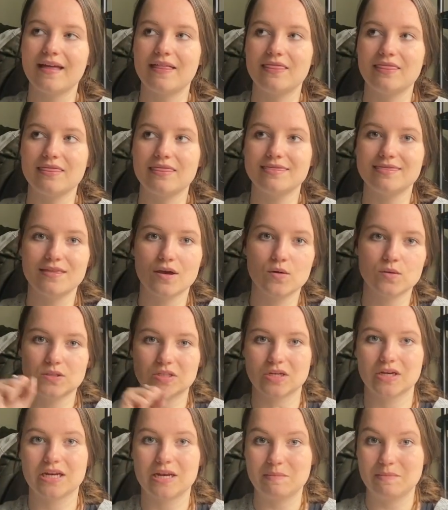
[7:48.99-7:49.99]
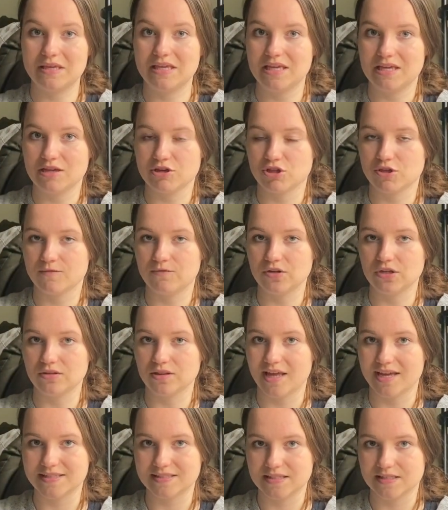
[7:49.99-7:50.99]
and those are going to be each of your
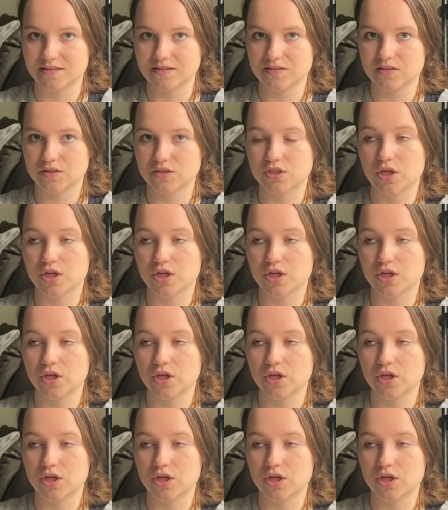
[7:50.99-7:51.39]
lessons.